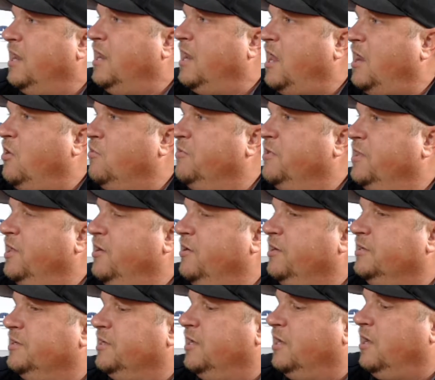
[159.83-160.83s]
headed out over
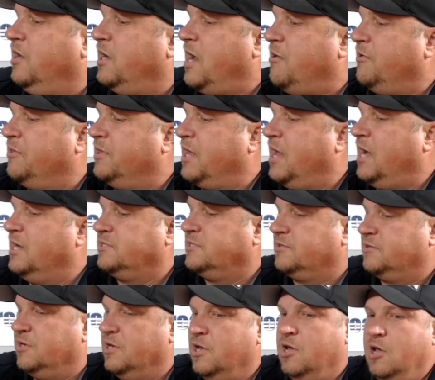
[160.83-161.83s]
there and hung out with the
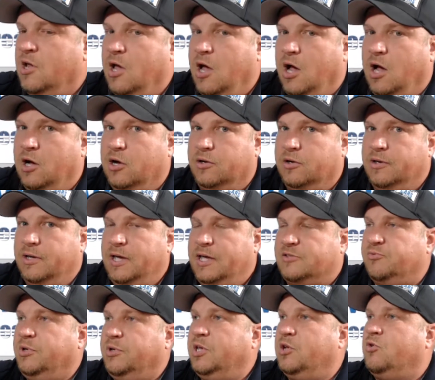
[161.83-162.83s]
guys.
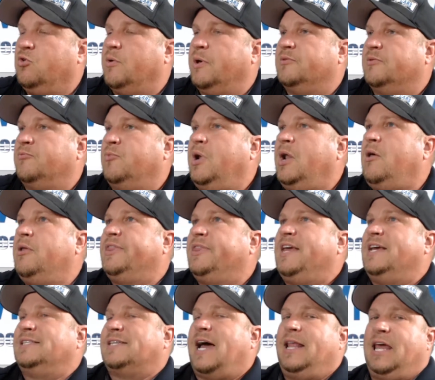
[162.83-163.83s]
It's really cool. One of the
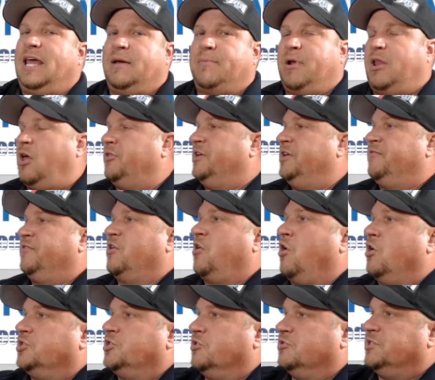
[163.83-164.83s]
things I like about all the different
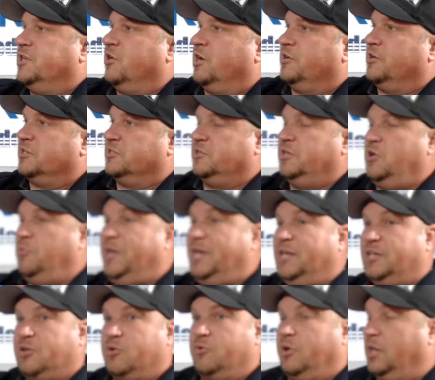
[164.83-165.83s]
car shows in the area, because we
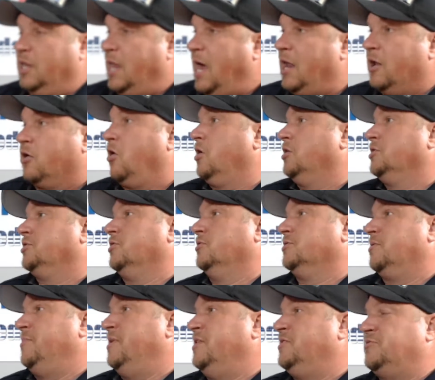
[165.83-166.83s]
get to go to a lot of car
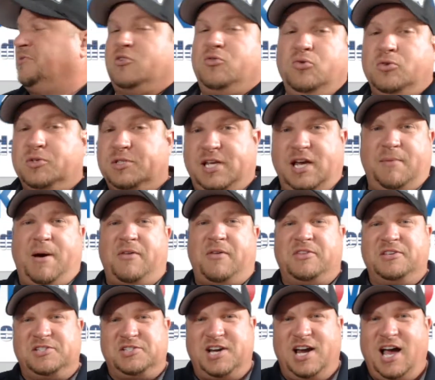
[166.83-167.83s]
shows. I mean, it's the coolest thing
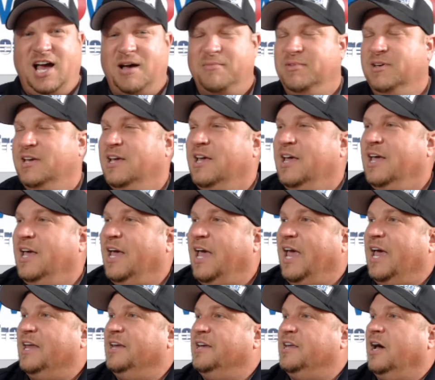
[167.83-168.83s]
about this job.
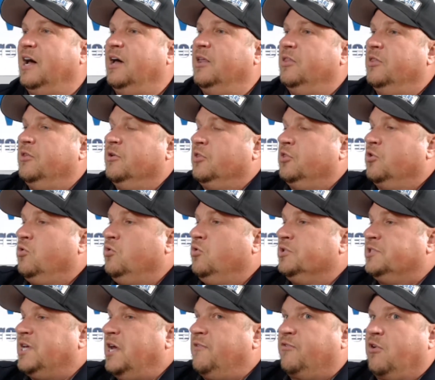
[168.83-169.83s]
And the
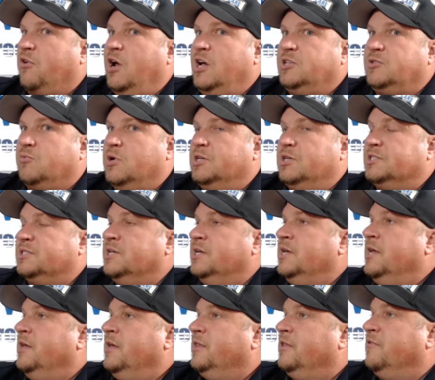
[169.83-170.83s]
coolest thing for us was
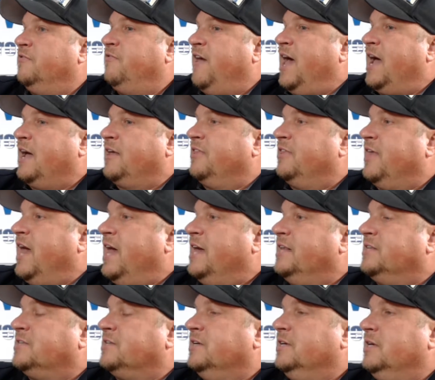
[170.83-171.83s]
the fact
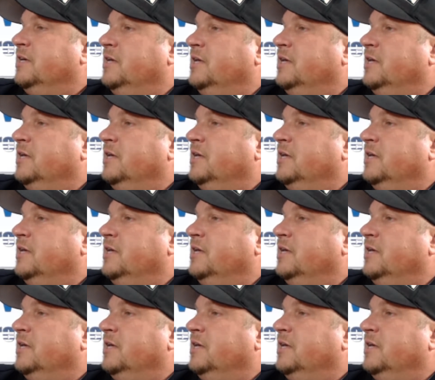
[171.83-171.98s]
that